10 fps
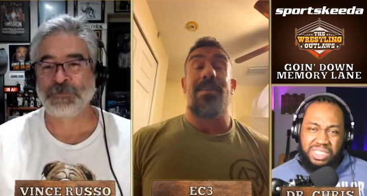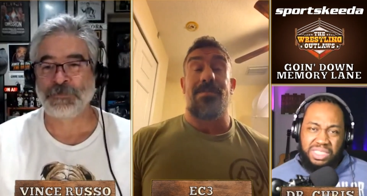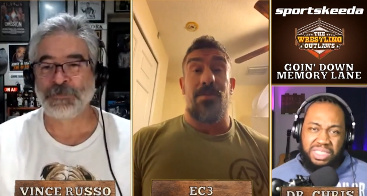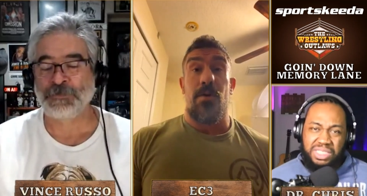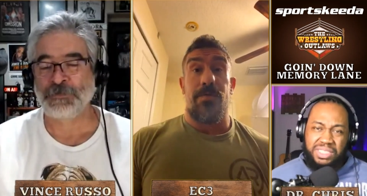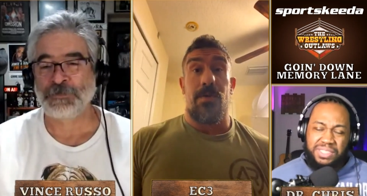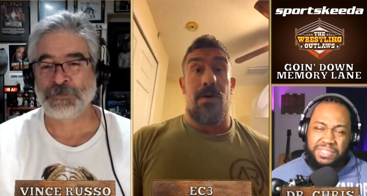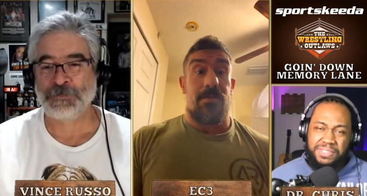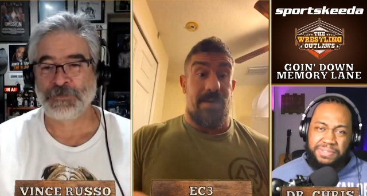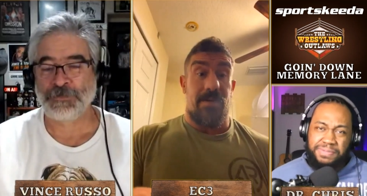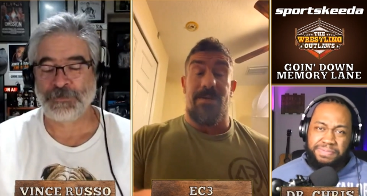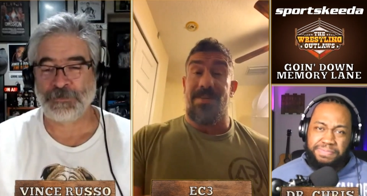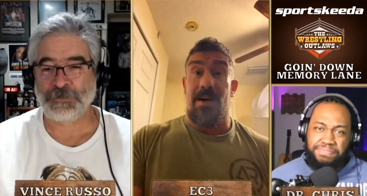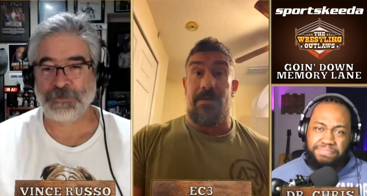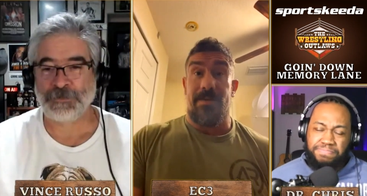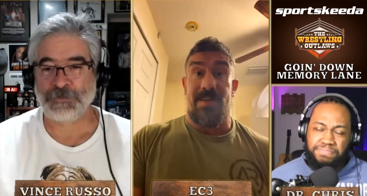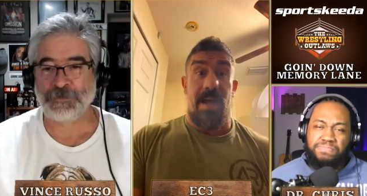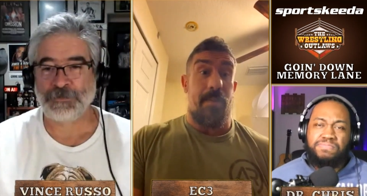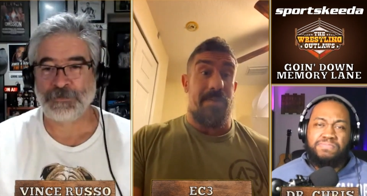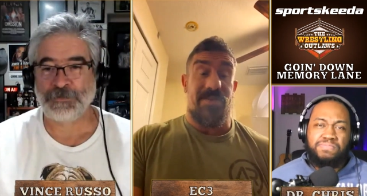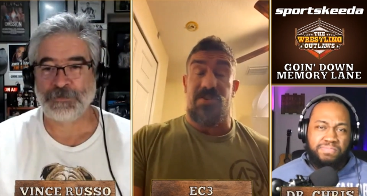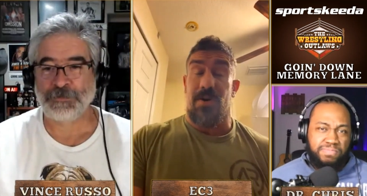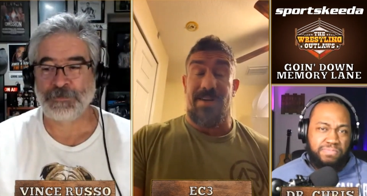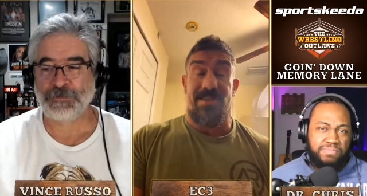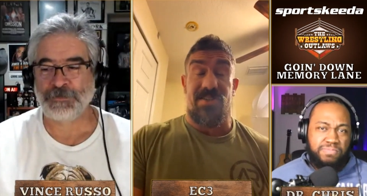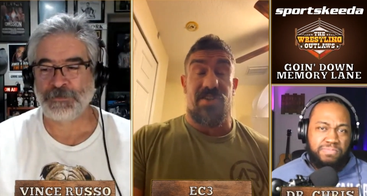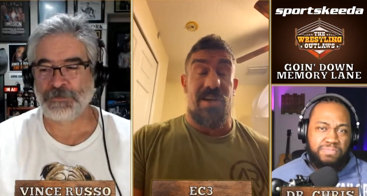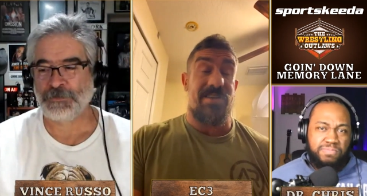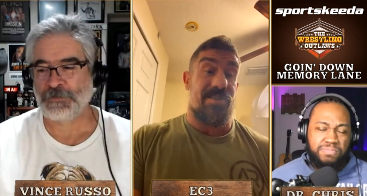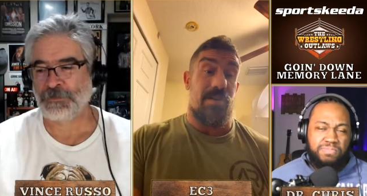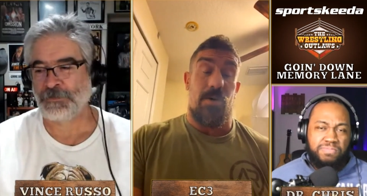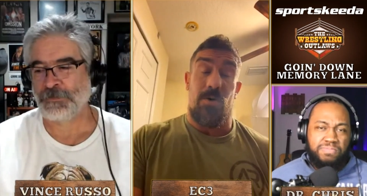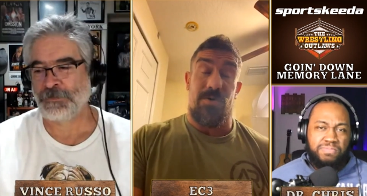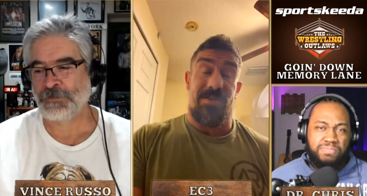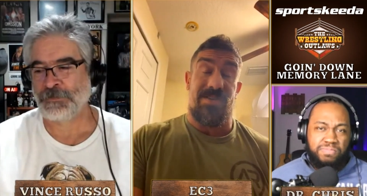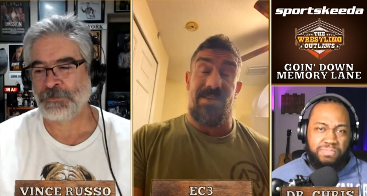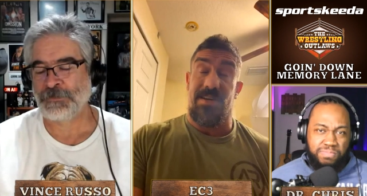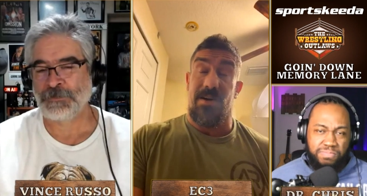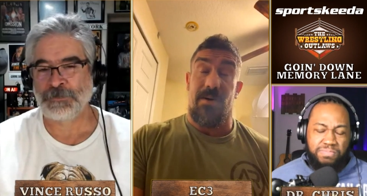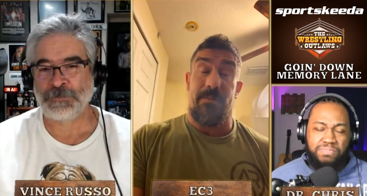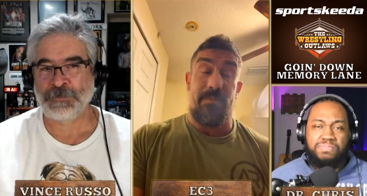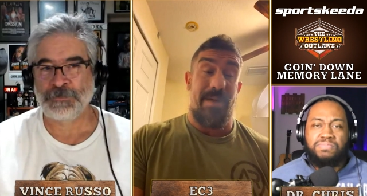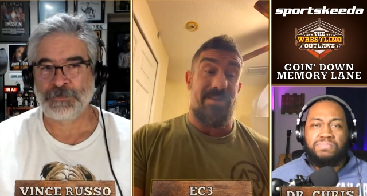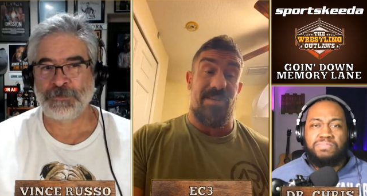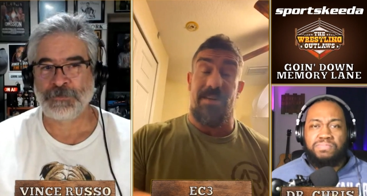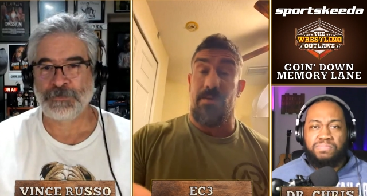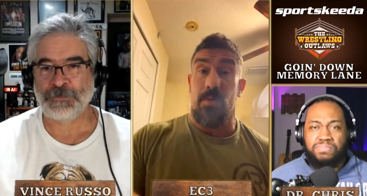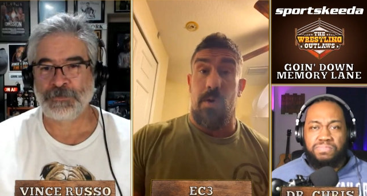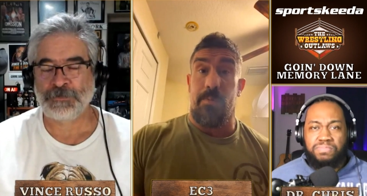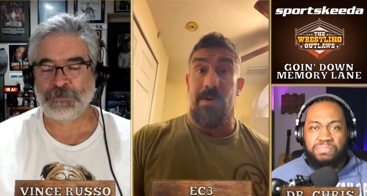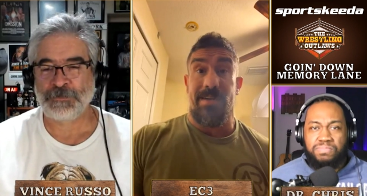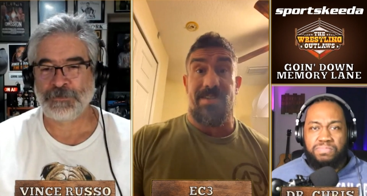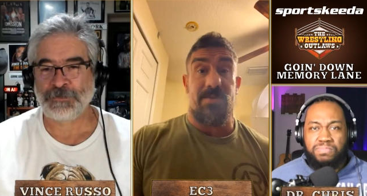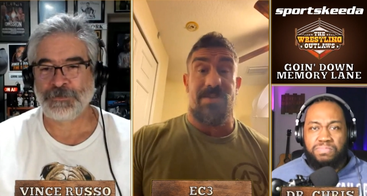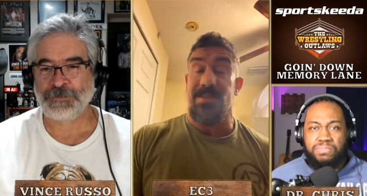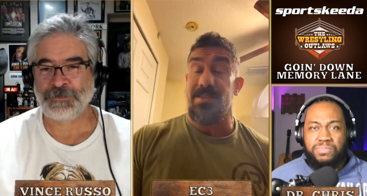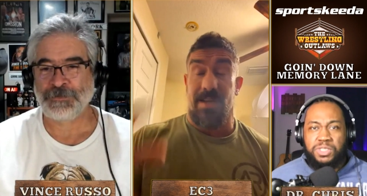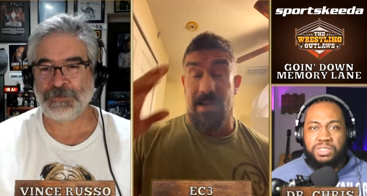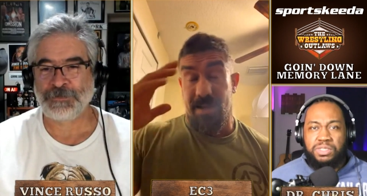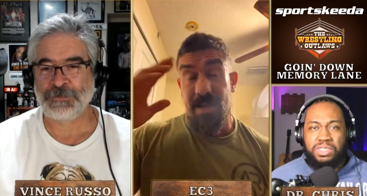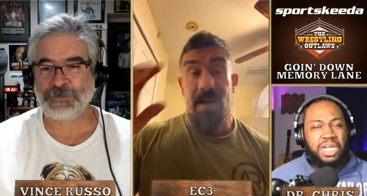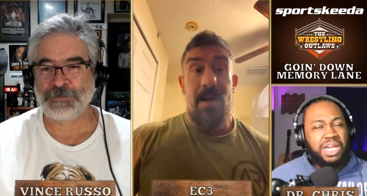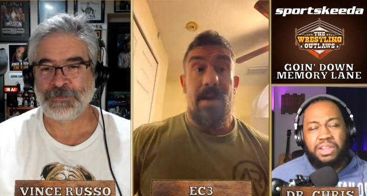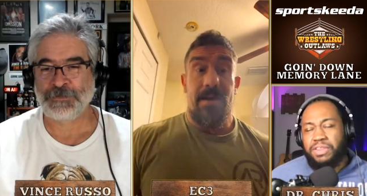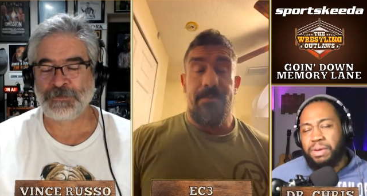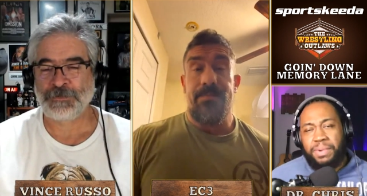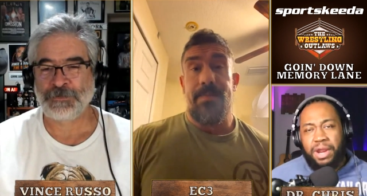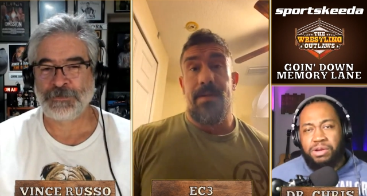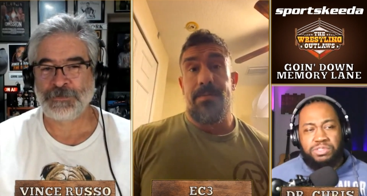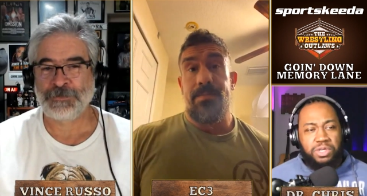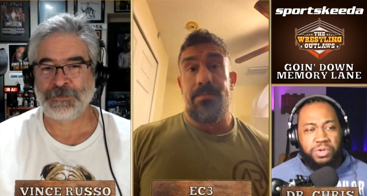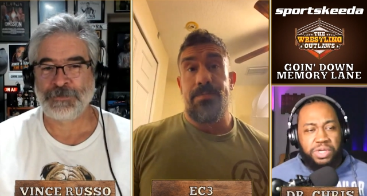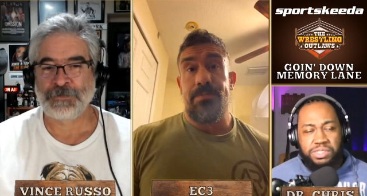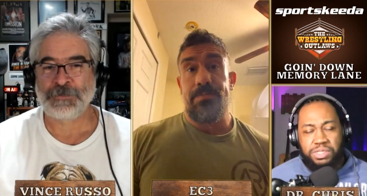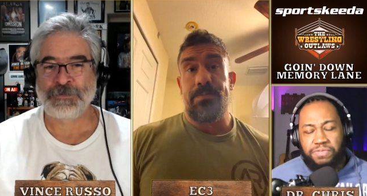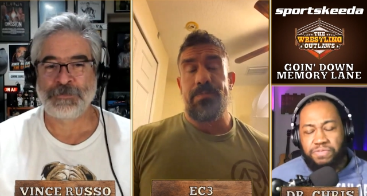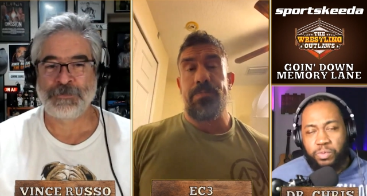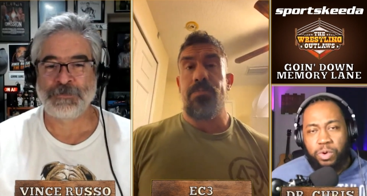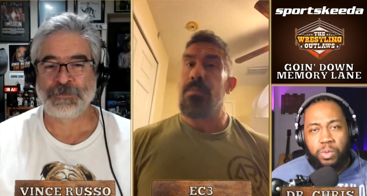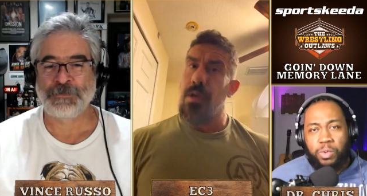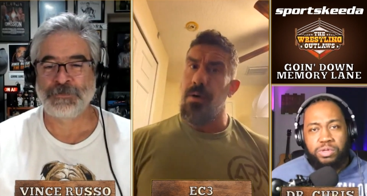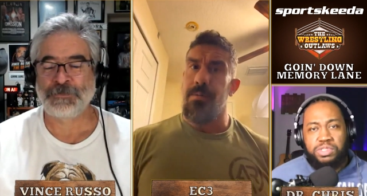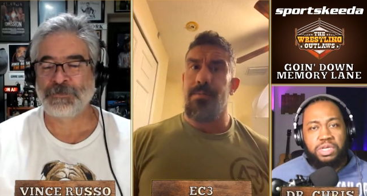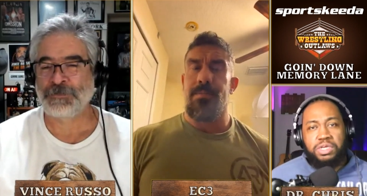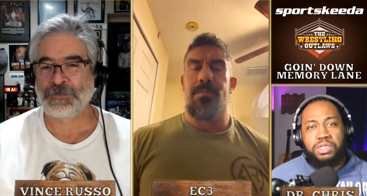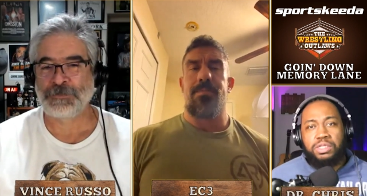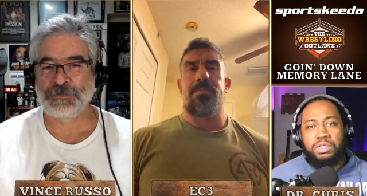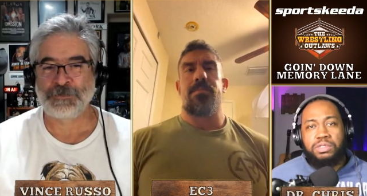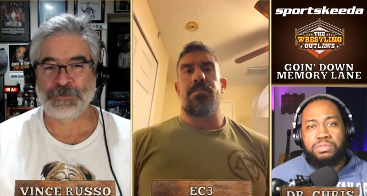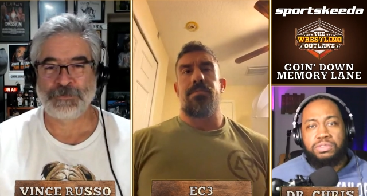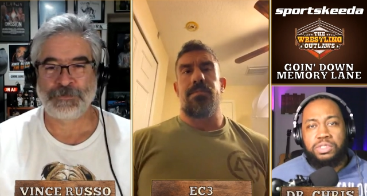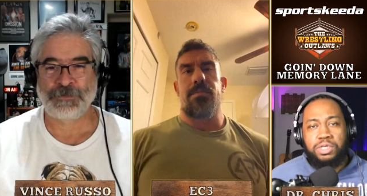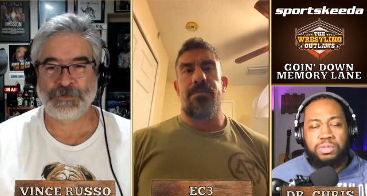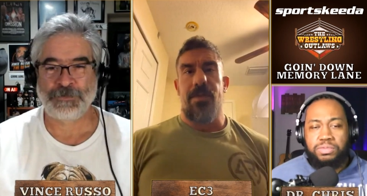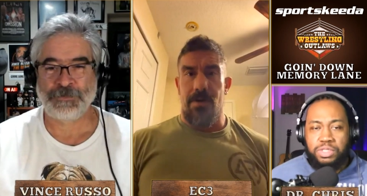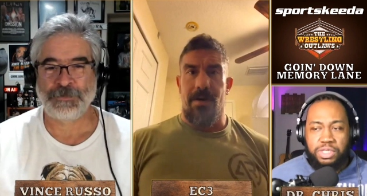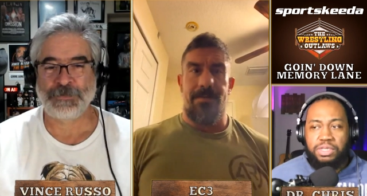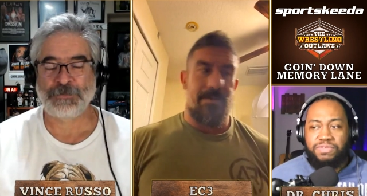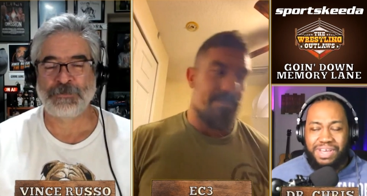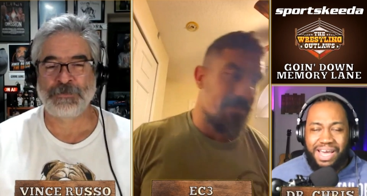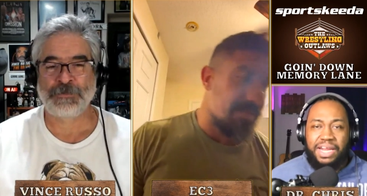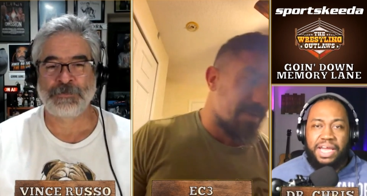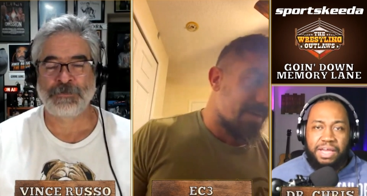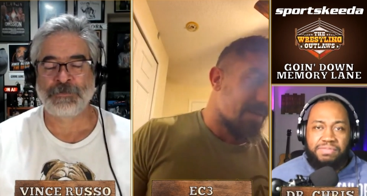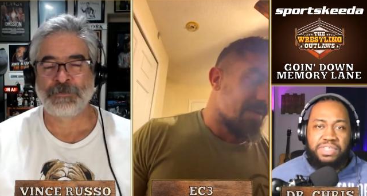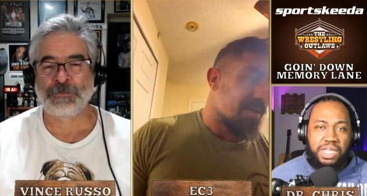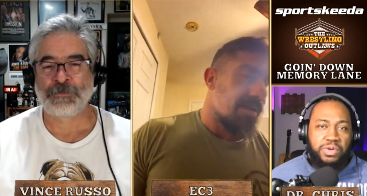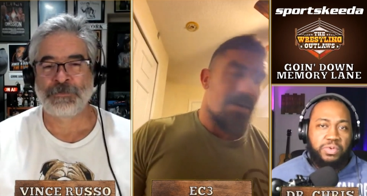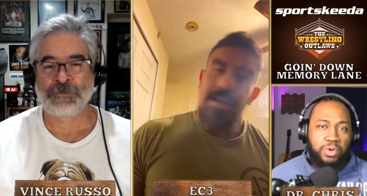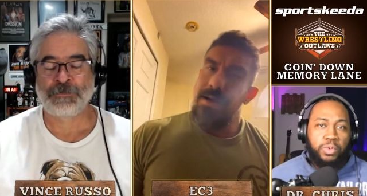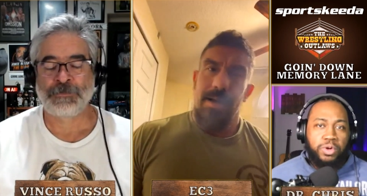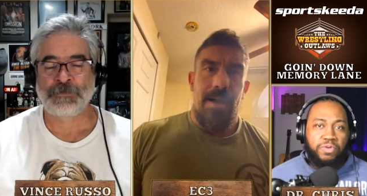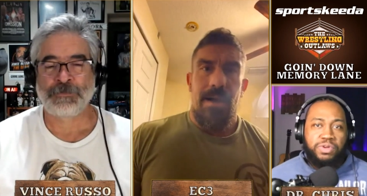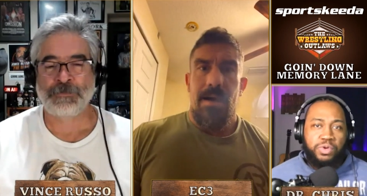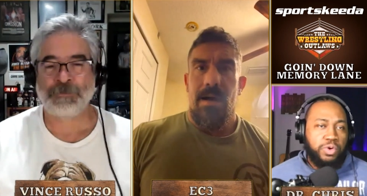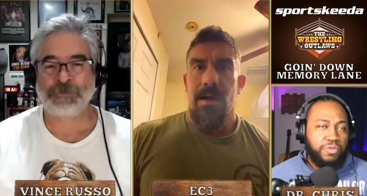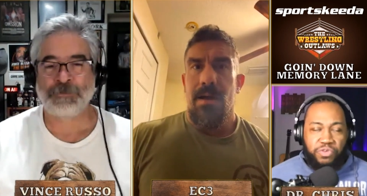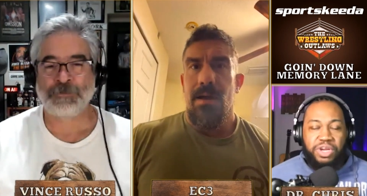Speaker 1: that their overall, you know, tape and the strikes exchange and the holds, you know, mentioned in the rope breaks usage. Like
Speaker 2: none of that matters though, East, if the rope work's not good though. So you've got to have solid rope work in order for